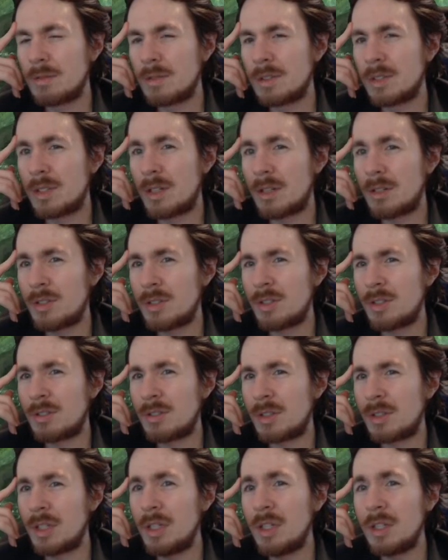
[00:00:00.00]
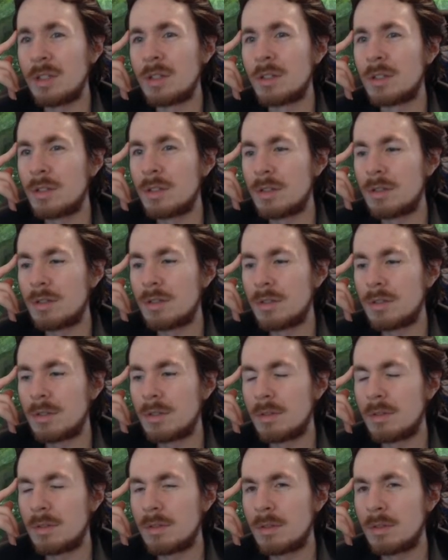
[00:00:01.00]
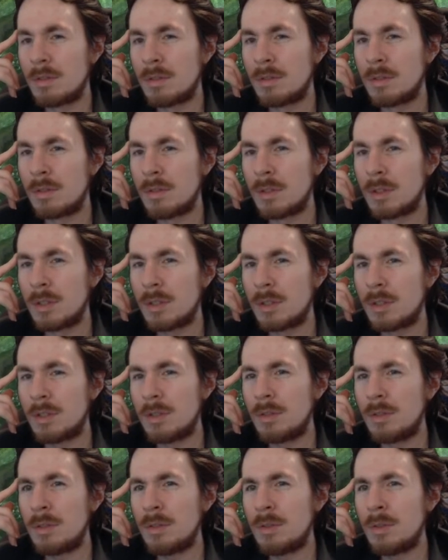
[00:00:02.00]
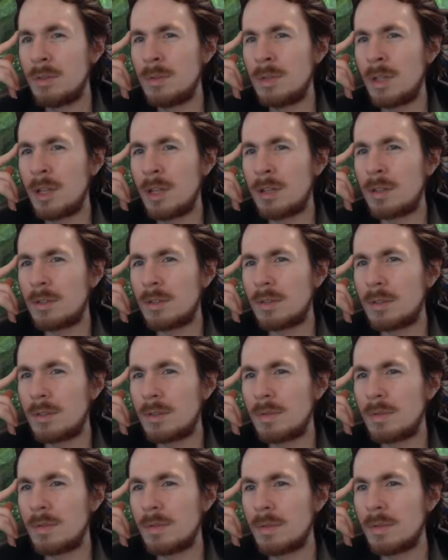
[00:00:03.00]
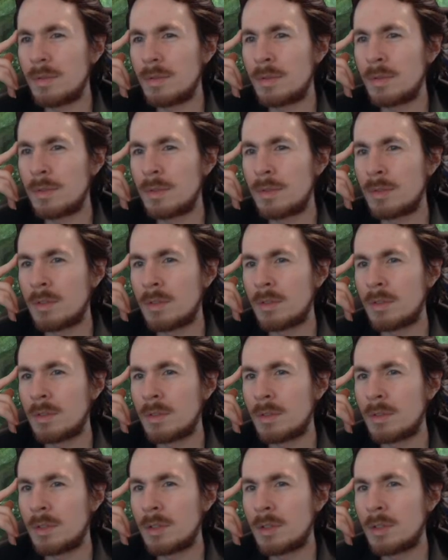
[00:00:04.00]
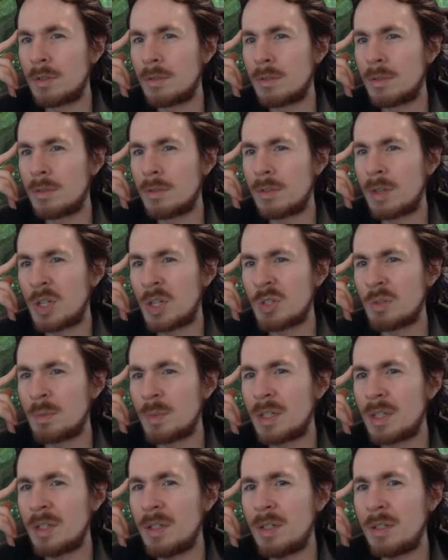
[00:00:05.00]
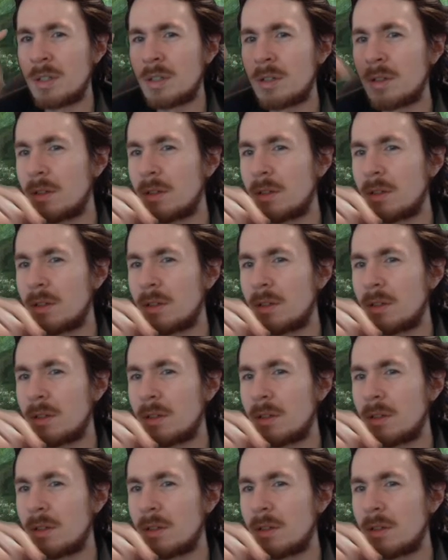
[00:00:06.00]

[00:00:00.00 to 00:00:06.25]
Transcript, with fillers: This card's just good. Who knew like Cthulhu Ross would be good?